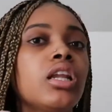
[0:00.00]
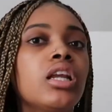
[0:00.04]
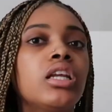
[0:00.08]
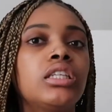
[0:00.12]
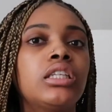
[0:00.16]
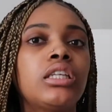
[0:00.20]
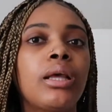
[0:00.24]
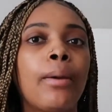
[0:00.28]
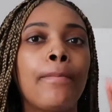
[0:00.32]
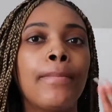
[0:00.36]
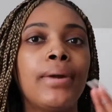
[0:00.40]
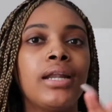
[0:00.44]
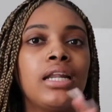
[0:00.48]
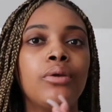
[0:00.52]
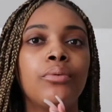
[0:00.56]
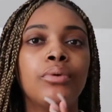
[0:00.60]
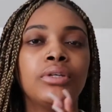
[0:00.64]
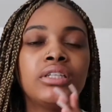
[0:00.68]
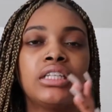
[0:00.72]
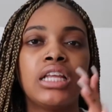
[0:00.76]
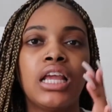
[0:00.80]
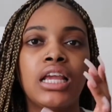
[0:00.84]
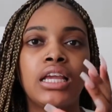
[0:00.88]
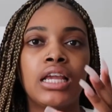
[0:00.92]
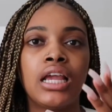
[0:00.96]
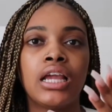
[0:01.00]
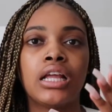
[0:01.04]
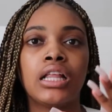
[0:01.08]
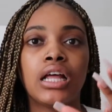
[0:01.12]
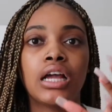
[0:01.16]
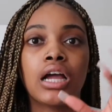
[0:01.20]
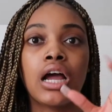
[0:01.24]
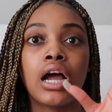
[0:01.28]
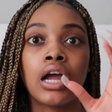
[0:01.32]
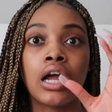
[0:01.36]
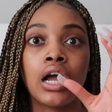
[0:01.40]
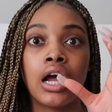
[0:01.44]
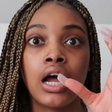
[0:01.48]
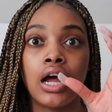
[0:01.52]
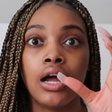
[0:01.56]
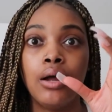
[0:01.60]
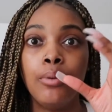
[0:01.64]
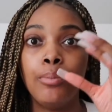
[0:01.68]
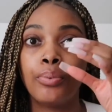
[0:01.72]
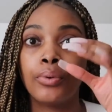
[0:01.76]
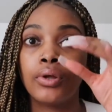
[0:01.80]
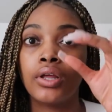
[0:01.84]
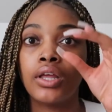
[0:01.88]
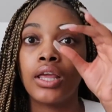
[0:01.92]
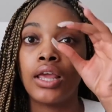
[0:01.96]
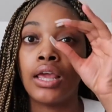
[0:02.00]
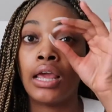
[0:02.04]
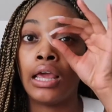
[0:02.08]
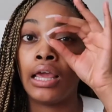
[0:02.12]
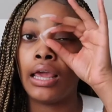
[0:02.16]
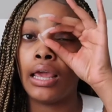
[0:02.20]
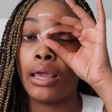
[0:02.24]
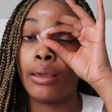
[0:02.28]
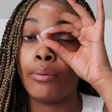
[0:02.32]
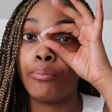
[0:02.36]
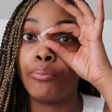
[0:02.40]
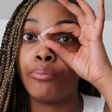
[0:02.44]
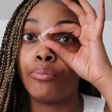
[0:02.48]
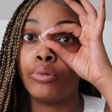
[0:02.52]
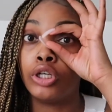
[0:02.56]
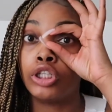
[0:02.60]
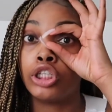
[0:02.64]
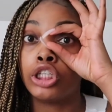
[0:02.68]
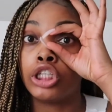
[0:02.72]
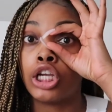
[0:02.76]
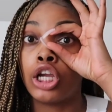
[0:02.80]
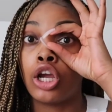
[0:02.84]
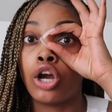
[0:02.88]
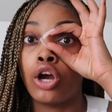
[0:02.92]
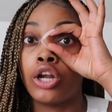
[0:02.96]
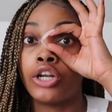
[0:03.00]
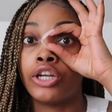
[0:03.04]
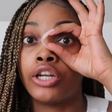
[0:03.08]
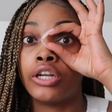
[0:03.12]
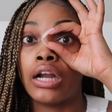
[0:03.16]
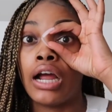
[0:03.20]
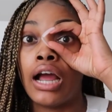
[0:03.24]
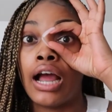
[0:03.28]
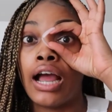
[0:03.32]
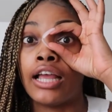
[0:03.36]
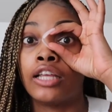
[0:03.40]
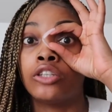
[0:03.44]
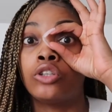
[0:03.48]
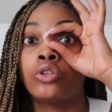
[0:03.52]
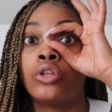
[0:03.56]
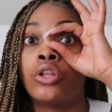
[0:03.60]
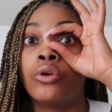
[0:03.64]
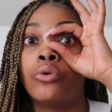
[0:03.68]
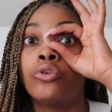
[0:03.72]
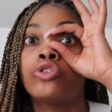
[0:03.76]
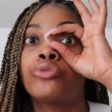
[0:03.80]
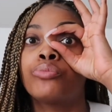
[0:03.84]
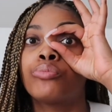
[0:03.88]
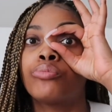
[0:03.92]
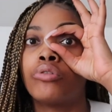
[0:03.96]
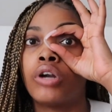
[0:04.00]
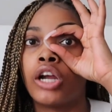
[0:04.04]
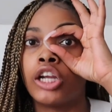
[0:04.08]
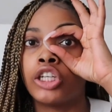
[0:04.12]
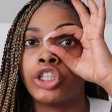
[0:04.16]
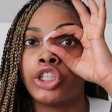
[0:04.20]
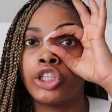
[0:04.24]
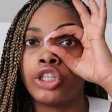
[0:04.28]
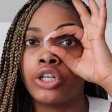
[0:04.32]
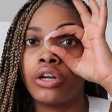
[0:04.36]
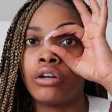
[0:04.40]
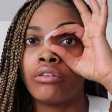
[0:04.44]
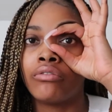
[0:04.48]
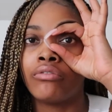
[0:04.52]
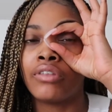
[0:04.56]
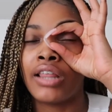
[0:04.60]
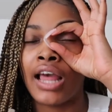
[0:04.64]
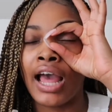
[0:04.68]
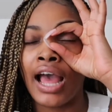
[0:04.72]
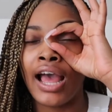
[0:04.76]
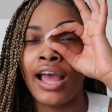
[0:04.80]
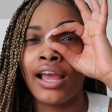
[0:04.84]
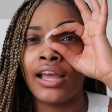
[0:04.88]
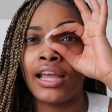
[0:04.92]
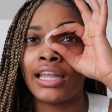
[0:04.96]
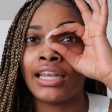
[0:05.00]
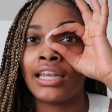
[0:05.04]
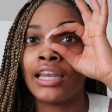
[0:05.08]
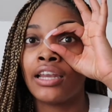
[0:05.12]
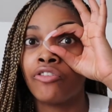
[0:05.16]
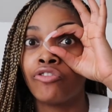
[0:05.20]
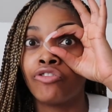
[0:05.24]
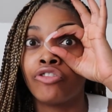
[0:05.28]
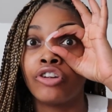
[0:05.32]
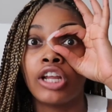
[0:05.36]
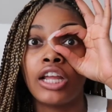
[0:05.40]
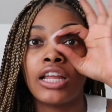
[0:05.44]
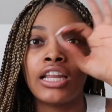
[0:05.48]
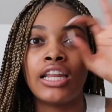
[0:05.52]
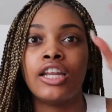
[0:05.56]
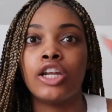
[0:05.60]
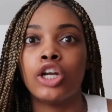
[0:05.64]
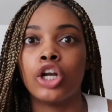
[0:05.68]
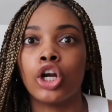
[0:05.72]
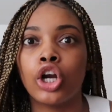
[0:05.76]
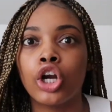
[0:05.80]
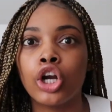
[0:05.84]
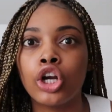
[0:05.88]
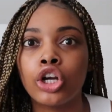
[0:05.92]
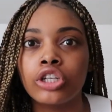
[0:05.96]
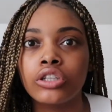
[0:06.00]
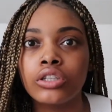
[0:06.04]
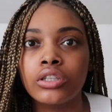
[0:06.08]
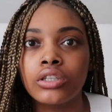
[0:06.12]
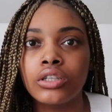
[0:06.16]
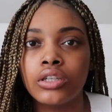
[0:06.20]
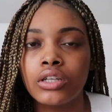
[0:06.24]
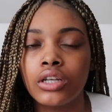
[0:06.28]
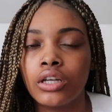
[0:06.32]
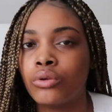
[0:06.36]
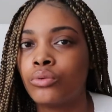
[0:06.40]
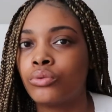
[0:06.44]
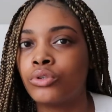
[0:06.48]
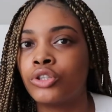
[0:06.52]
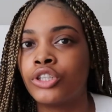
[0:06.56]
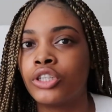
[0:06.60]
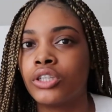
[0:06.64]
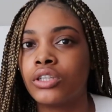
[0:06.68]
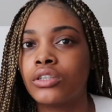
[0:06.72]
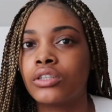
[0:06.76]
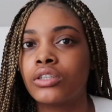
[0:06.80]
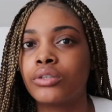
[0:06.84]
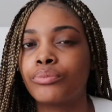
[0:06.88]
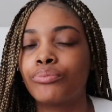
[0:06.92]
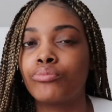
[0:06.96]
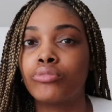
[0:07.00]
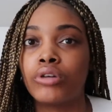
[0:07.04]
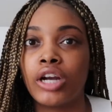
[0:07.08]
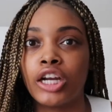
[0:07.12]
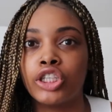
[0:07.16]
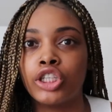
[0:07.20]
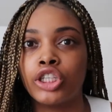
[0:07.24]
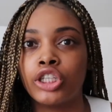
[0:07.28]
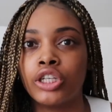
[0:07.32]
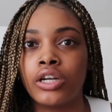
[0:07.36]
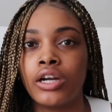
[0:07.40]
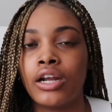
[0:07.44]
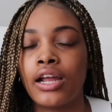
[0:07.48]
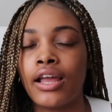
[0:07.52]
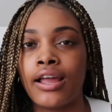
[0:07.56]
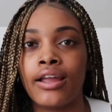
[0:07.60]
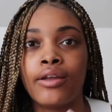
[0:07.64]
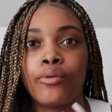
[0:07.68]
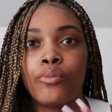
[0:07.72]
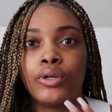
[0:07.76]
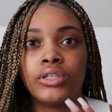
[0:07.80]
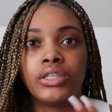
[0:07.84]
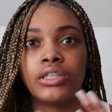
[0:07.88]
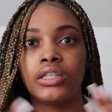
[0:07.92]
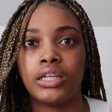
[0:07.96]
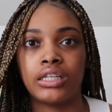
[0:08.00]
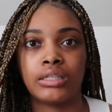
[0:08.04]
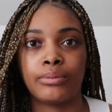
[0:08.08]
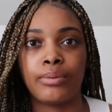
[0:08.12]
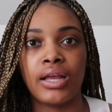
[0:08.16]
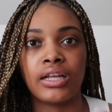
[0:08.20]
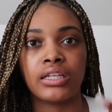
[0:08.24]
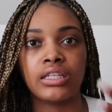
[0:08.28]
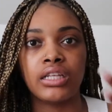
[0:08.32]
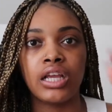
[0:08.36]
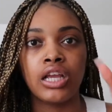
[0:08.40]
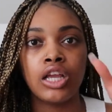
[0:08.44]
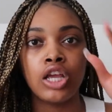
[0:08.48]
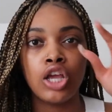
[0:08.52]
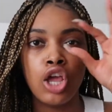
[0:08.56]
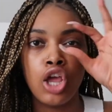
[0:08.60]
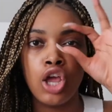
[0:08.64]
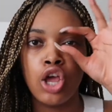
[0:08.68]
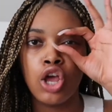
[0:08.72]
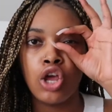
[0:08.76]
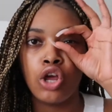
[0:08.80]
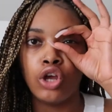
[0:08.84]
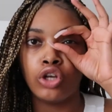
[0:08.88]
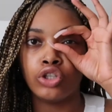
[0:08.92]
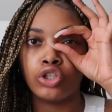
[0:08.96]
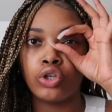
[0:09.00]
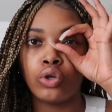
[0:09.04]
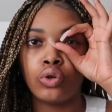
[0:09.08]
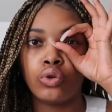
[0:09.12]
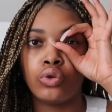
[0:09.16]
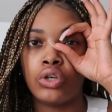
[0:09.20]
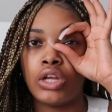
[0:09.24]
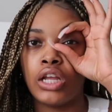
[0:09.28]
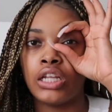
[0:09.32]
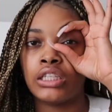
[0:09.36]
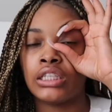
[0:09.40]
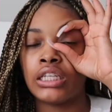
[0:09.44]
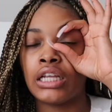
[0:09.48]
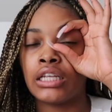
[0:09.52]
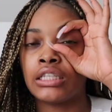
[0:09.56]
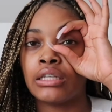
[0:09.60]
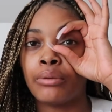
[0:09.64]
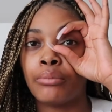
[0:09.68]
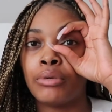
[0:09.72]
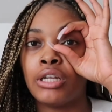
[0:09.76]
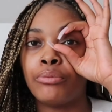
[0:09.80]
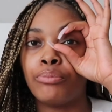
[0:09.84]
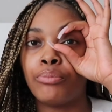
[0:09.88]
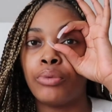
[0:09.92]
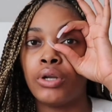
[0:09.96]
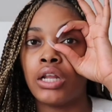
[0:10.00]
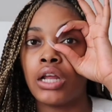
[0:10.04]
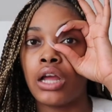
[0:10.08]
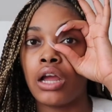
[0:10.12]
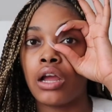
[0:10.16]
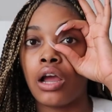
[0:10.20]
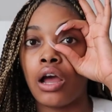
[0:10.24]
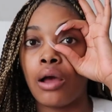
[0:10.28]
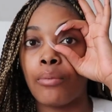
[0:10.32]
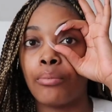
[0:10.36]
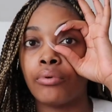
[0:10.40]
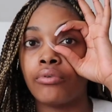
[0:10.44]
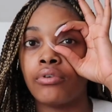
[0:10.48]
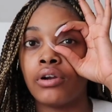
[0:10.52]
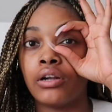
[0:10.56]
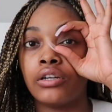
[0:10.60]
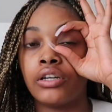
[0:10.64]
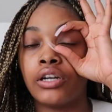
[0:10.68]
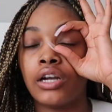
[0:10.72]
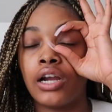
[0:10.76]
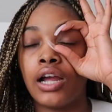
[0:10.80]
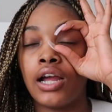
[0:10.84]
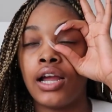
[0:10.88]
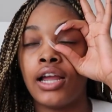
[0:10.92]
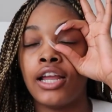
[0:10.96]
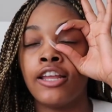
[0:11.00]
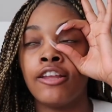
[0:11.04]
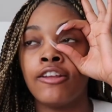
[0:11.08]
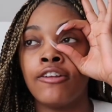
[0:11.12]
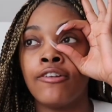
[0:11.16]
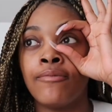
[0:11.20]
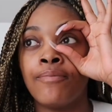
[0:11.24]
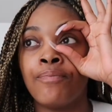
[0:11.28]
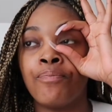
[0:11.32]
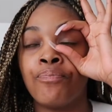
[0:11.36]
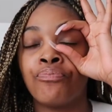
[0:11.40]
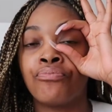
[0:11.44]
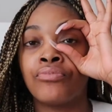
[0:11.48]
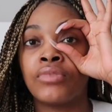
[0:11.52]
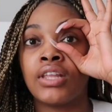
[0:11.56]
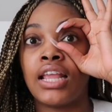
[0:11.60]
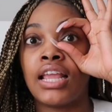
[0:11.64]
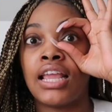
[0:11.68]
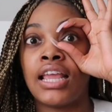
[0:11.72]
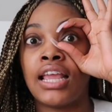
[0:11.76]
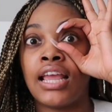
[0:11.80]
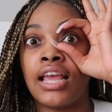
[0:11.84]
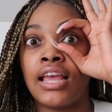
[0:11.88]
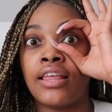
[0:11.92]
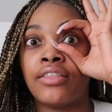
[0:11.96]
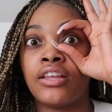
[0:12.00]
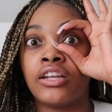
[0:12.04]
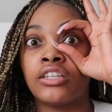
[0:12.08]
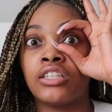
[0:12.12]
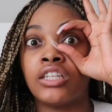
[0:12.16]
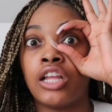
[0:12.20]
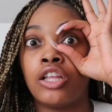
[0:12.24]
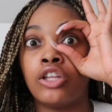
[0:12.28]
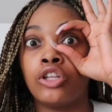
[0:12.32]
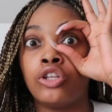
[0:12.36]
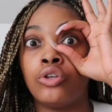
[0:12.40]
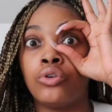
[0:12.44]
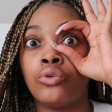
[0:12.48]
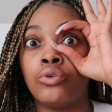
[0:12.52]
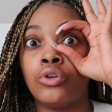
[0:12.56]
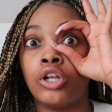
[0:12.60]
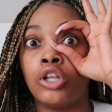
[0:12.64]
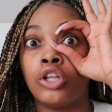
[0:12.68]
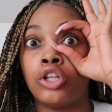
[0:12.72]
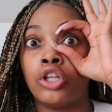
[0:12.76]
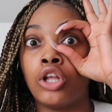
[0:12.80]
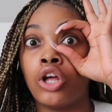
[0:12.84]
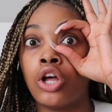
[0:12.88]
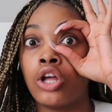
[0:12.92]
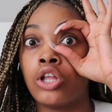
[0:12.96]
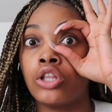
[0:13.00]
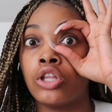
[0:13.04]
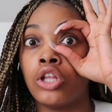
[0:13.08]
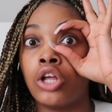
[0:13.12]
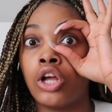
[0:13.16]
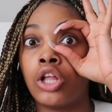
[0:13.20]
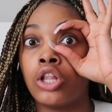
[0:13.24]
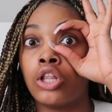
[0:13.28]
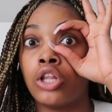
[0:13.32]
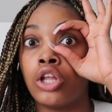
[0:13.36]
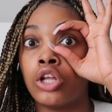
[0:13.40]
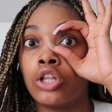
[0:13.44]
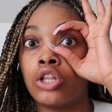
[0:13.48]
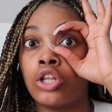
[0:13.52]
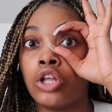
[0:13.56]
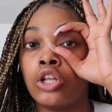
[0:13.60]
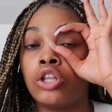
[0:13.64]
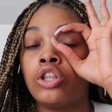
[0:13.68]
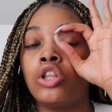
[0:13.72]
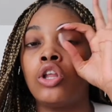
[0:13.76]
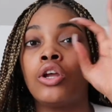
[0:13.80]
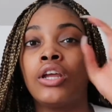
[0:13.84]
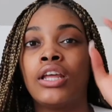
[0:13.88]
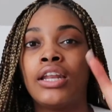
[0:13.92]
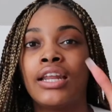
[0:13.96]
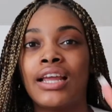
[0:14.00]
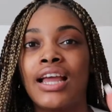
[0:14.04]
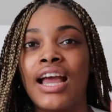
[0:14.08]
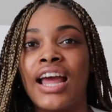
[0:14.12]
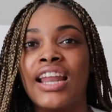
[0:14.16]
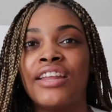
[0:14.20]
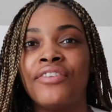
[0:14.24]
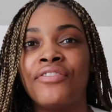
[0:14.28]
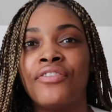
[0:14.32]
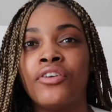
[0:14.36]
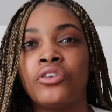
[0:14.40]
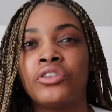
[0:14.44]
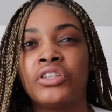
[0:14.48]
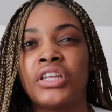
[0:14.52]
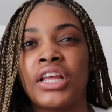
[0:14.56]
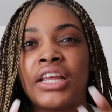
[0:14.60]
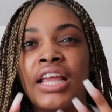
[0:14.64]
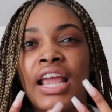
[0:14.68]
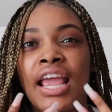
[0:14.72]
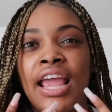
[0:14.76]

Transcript: somebody was taking like a cup and pushing it on your eyes. There was pressure of that. It didn't hurt. It was just pressure I wasn't expecting. So it's like somebody's putting a cup around your eye and they're telling you to look, and it kind of feels like